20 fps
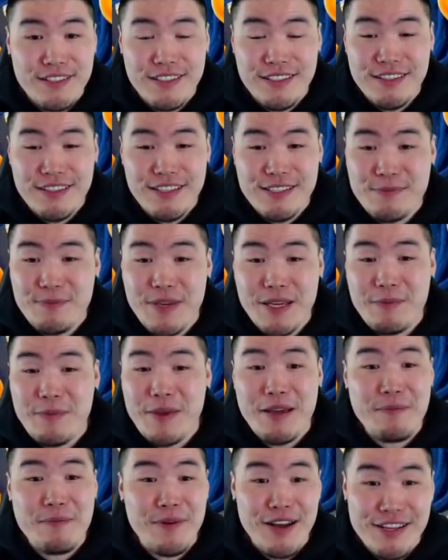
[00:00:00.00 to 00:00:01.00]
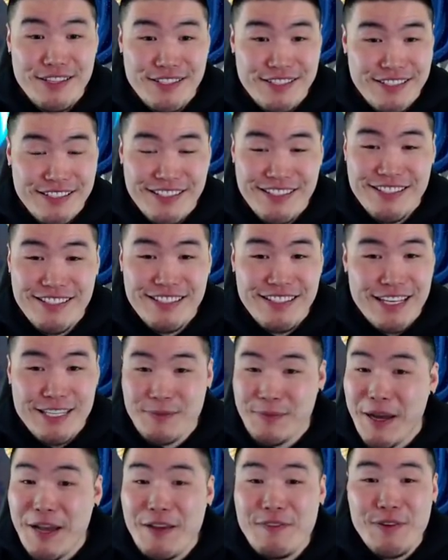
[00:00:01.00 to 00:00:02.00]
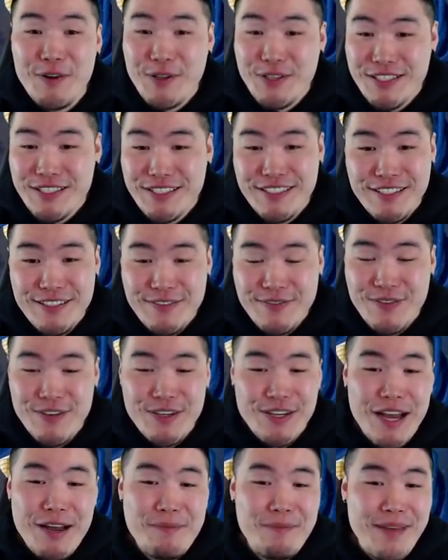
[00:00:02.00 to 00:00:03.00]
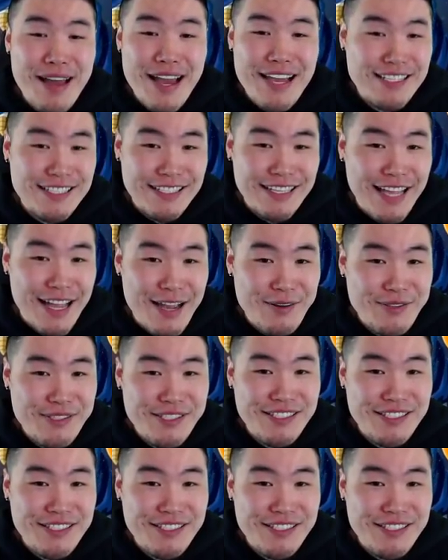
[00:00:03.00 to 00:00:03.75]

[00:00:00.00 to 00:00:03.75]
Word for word: this big bad boss is, it's my fault for not maxing out